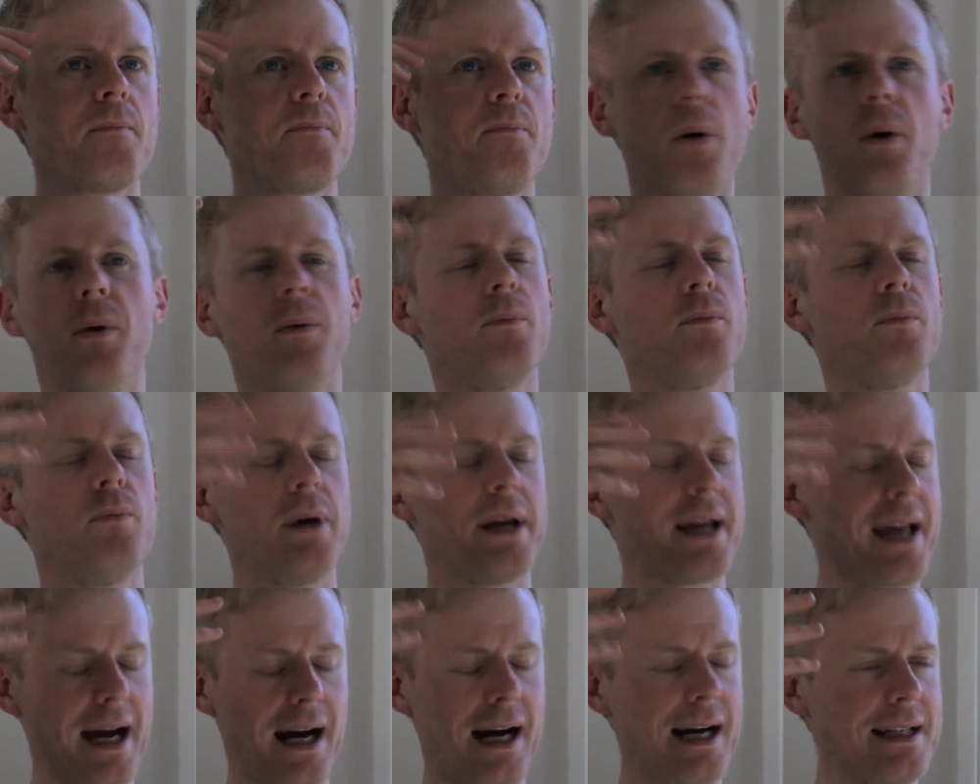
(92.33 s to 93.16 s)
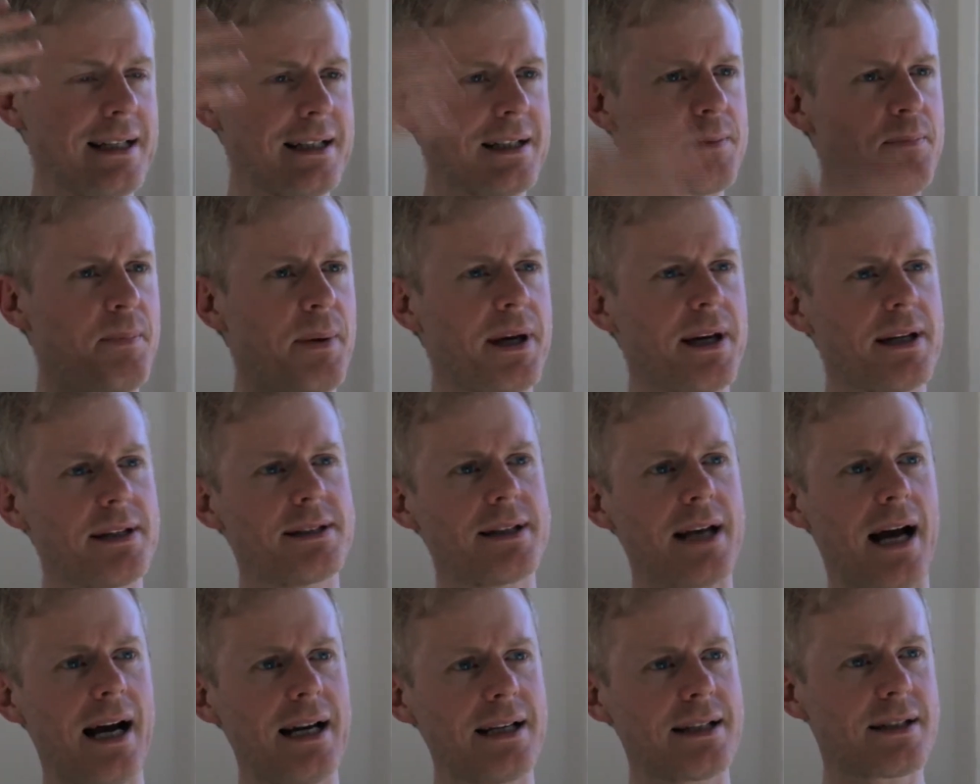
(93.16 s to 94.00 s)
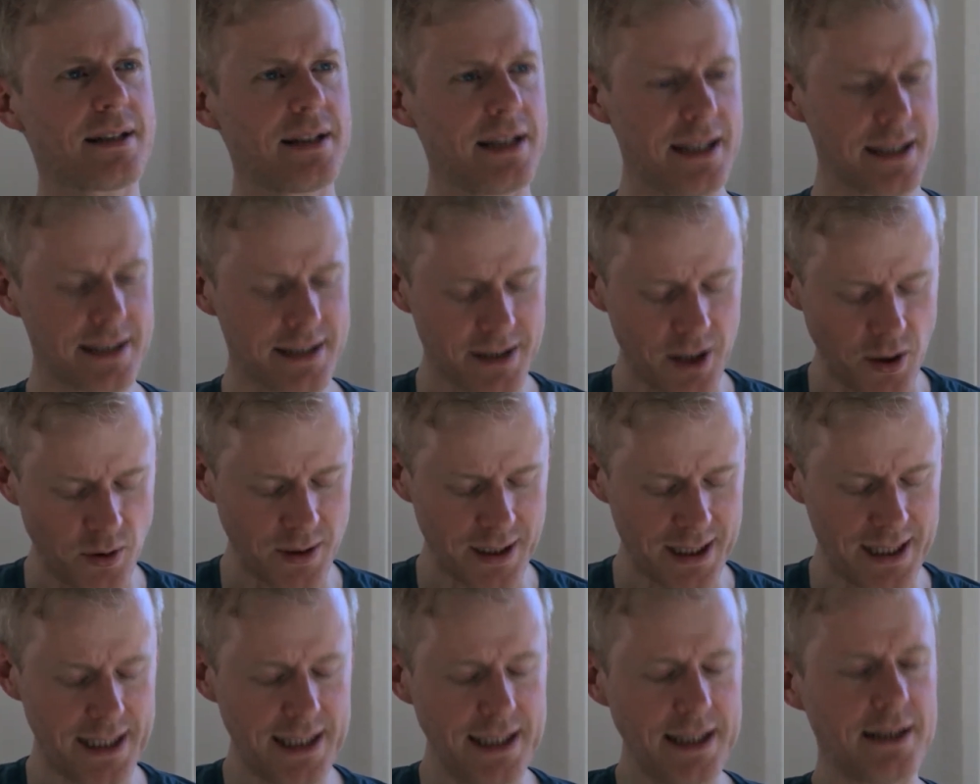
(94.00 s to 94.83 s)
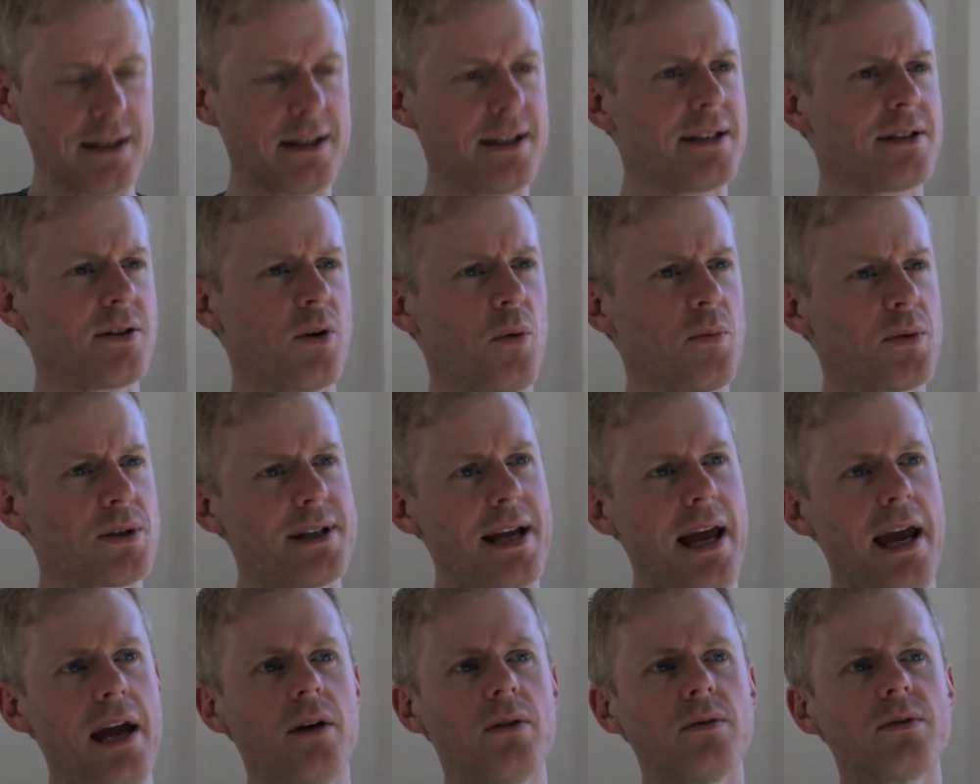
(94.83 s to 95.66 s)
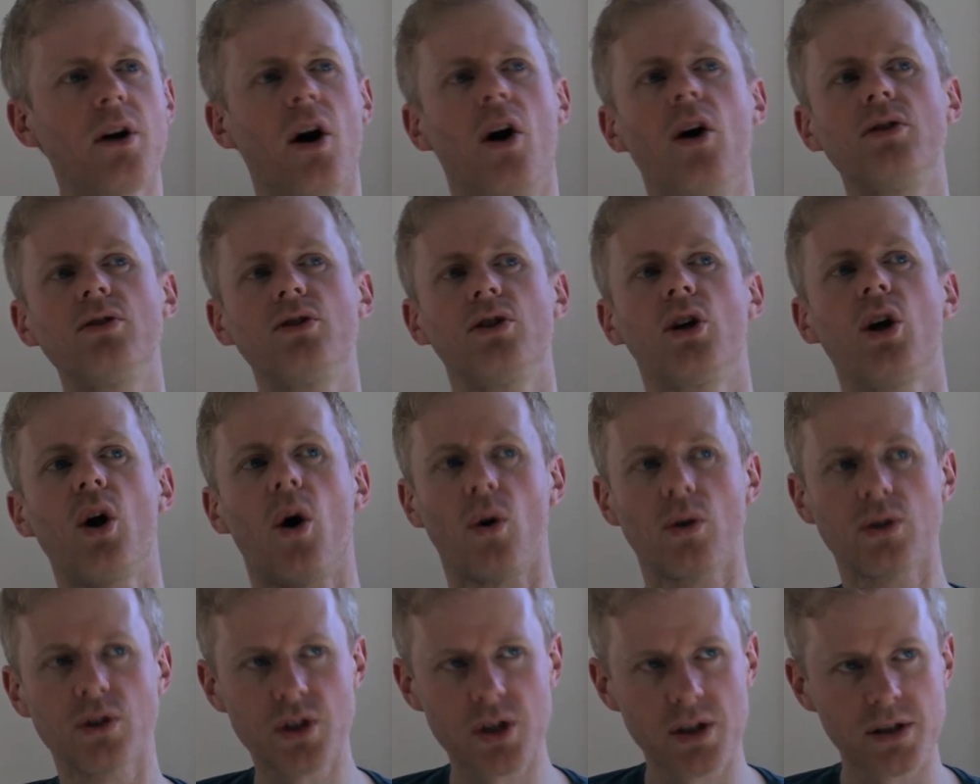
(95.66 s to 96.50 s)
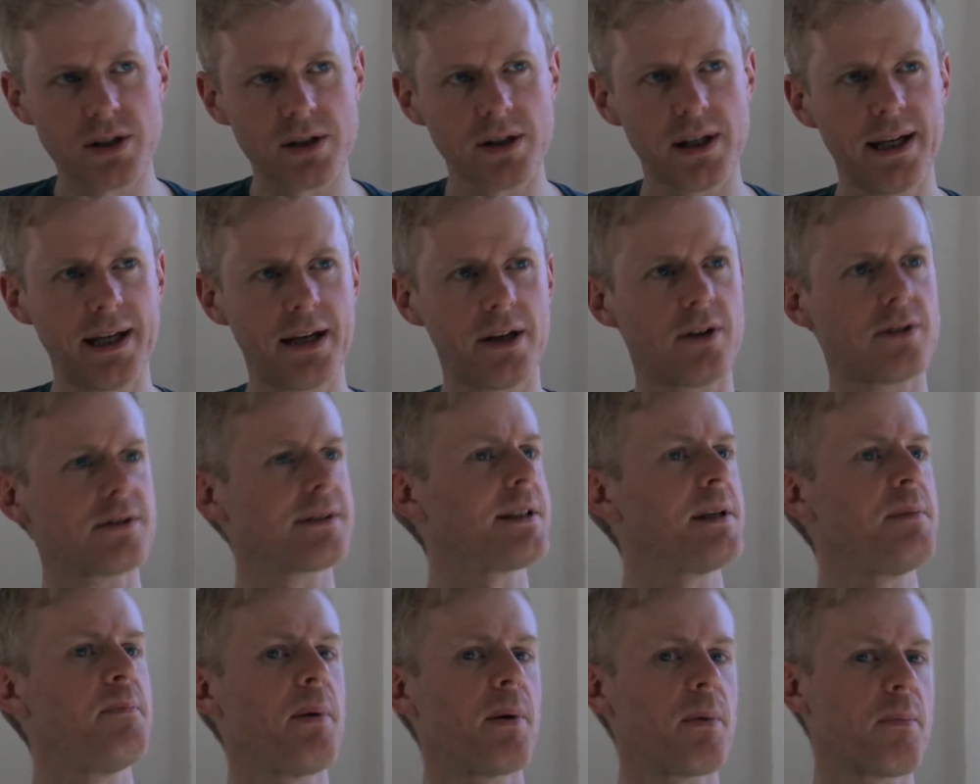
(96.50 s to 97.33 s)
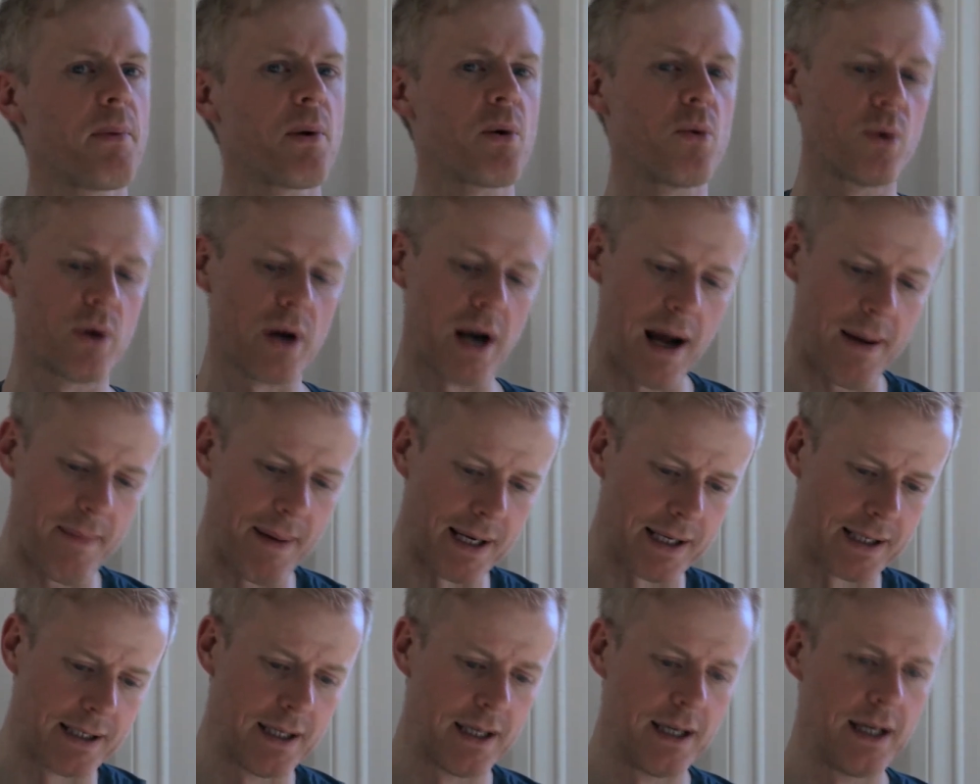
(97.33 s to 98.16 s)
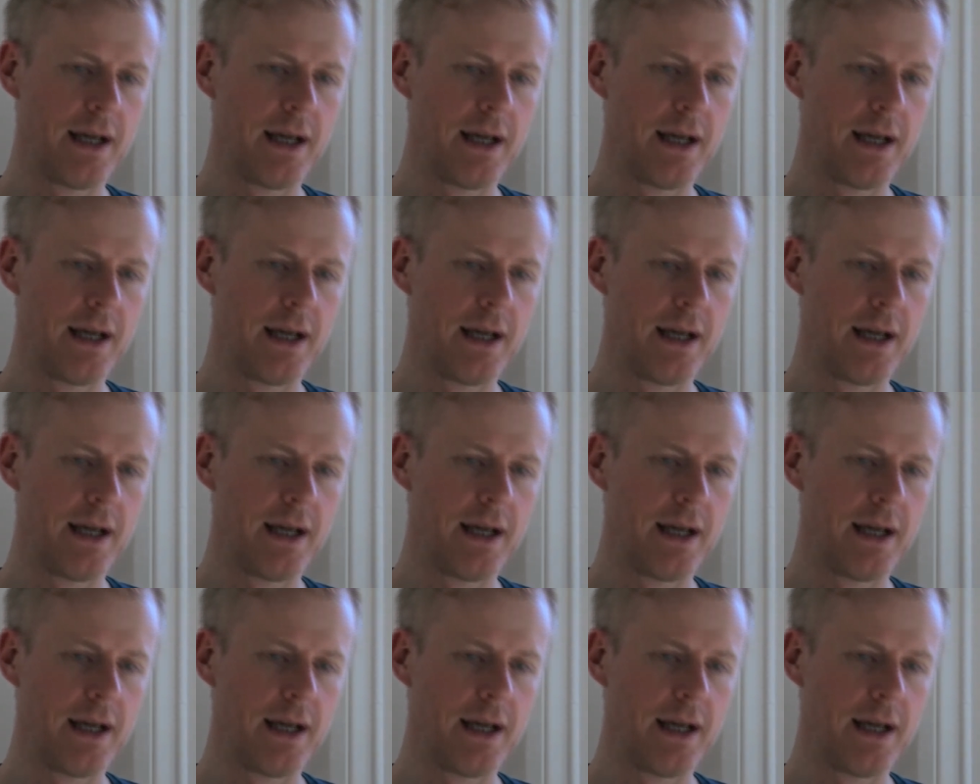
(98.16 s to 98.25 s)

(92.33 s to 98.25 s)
But we can't, because actually it's down here. It's almost held unconsciously in our deeper programming.